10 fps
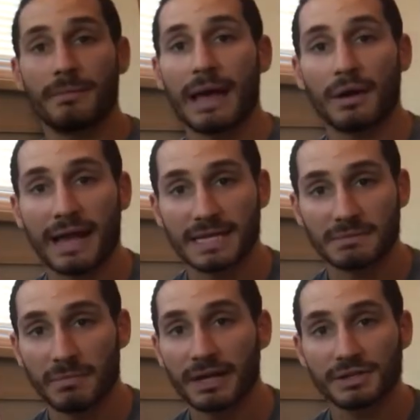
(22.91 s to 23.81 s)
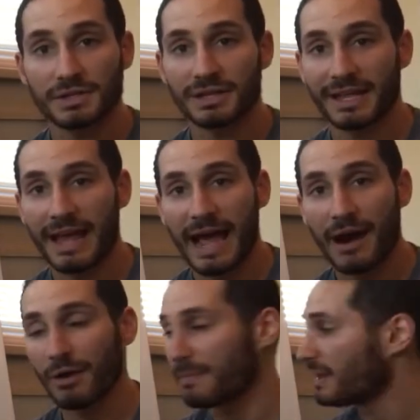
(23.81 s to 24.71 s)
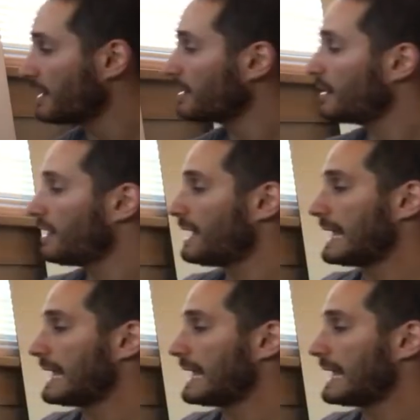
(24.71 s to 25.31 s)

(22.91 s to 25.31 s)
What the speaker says: about as much, in our opinion,